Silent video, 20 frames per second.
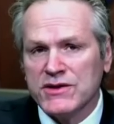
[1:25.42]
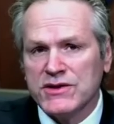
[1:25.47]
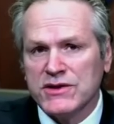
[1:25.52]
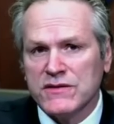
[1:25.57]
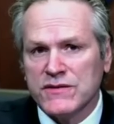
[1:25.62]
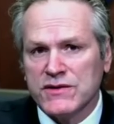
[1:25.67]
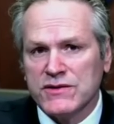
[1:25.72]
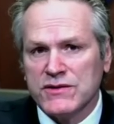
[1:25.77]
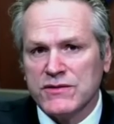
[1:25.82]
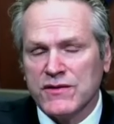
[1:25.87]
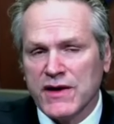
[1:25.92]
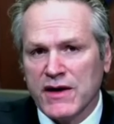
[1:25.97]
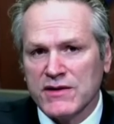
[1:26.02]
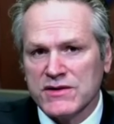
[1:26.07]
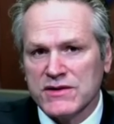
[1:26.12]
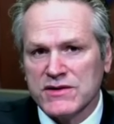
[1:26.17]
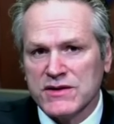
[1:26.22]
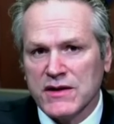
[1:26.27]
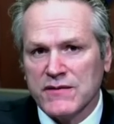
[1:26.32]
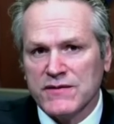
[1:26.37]
of the
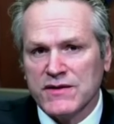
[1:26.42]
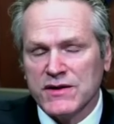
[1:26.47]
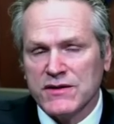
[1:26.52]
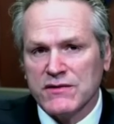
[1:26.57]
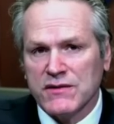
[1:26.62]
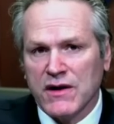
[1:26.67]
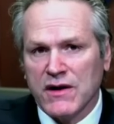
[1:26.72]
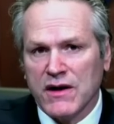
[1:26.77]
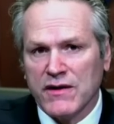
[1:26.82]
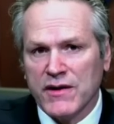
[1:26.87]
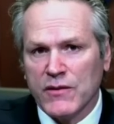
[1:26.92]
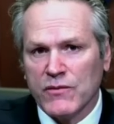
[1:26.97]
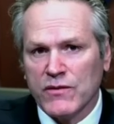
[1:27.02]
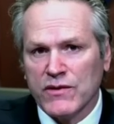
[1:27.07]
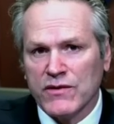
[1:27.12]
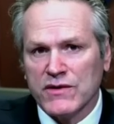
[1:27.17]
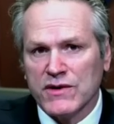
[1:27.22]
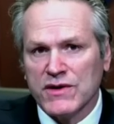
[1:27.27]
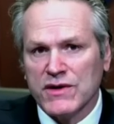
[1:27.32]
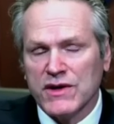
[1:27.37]
2017 law that we're
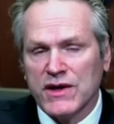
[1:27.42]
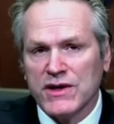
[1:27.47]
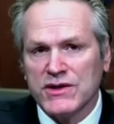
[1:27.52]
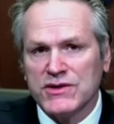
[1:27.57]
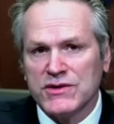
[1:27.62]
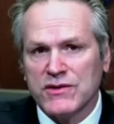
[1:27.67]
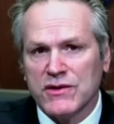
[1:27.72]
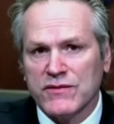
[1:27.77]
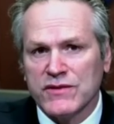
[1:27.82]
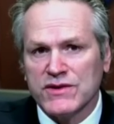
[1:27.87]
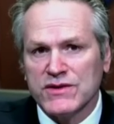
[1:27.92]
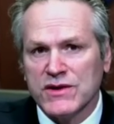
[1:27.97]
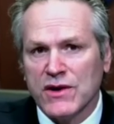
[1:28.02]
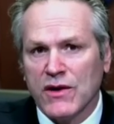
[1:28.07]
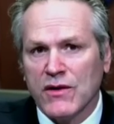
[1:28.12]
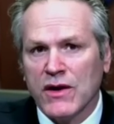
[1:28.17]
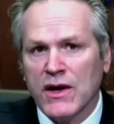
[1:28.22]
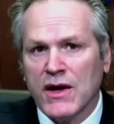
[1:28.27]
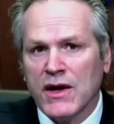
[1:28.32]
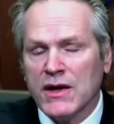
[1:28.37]
in litigation over?
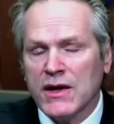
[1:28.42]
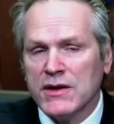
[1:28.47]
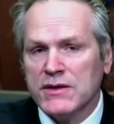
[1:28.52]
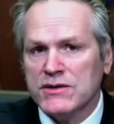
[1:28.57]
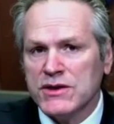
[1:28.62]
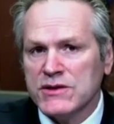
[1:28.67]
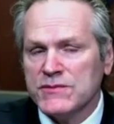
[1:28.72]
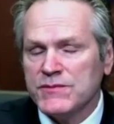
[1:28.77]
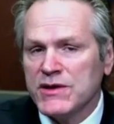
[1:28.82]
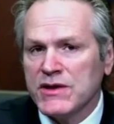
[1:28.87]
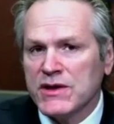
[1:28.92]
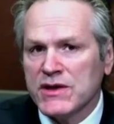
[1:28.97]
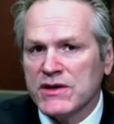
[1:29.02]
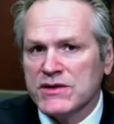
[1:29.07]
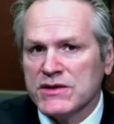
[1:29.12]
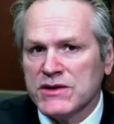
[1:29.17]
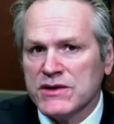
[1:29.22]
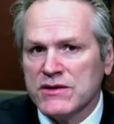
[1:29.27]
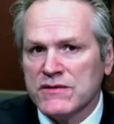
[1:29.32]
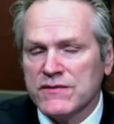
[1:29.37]
So just
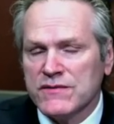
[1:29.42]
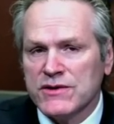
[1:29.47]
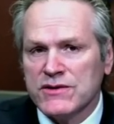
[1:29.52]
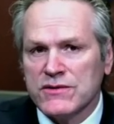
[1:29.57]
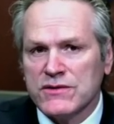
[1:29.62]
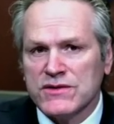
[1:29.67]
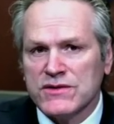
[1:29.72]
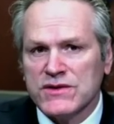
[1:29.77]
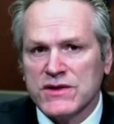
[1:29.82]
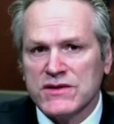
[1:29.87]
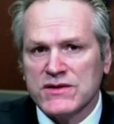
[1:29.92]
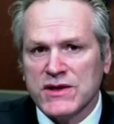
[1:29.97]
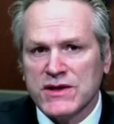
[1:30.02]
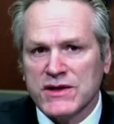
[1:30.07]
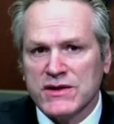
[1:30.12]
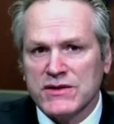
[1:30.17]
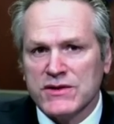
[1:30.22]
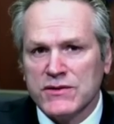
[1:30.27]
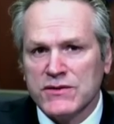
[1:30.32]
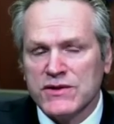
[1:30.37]
because an individual says they
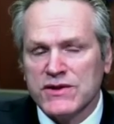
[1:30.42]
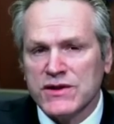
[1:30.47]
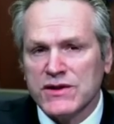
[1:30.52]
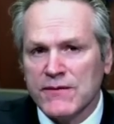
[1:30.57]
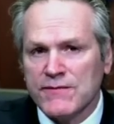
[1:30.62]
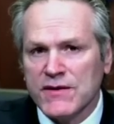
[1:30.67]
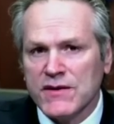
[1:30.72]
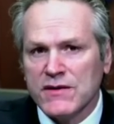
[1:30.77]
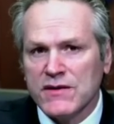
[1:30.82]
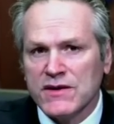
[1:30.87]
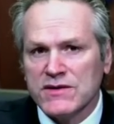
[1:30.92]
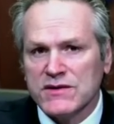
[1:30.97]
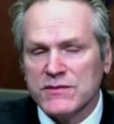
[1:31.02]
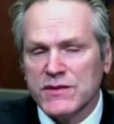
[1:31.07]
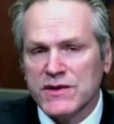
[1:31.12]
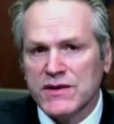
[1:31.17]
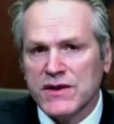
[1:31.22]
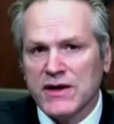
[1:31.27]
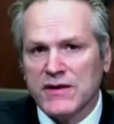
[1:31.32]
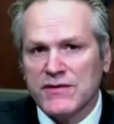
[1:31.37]
can do something doesn't
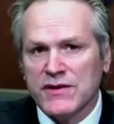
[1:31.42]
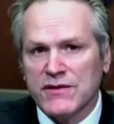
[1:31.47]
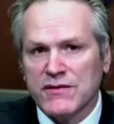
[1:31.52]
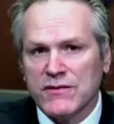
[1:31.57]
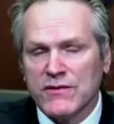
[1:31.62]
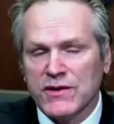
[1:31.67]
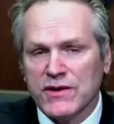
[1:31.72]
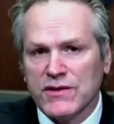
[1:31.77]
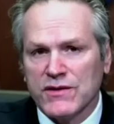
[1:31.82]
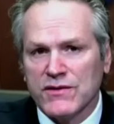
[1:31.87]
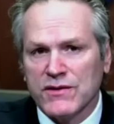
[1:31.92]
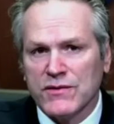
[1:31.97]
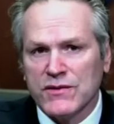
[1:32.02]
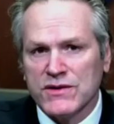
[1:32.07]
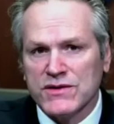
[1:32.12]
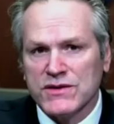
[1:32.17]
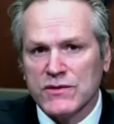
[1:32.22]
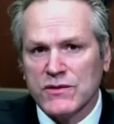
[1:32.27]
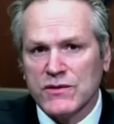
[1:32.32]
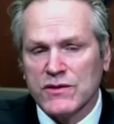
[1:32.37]
mean they have the authority to do
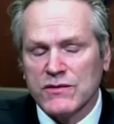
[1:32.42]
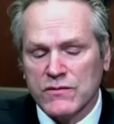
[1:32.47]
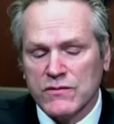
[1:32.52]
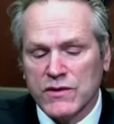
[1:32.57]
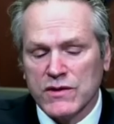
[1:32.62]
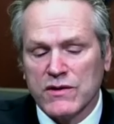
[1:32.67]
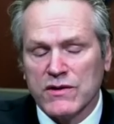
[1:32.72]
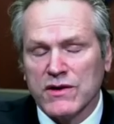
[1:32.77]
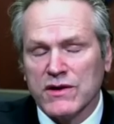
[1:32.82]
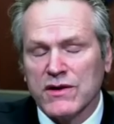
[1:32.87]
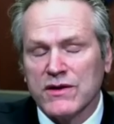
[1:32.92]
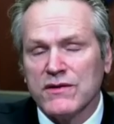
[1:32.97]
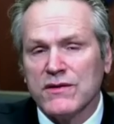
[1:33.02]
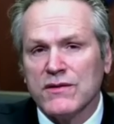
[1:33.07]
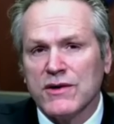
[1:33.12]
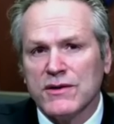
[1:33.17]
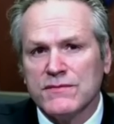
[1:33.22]
it. So we're, we're looking into it.